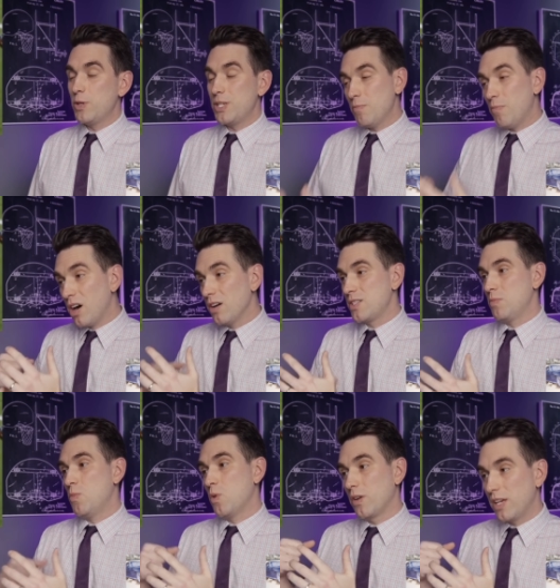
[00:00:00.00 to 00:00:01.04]
which imparts
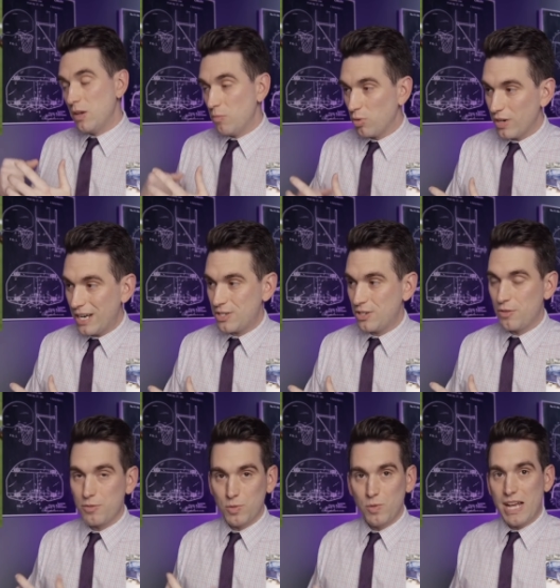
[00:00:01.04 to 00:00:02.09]
more compression
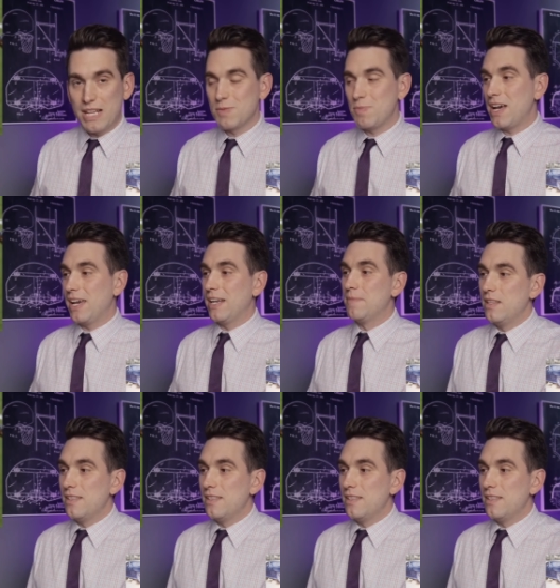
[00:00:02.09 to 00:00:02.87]
through that spine.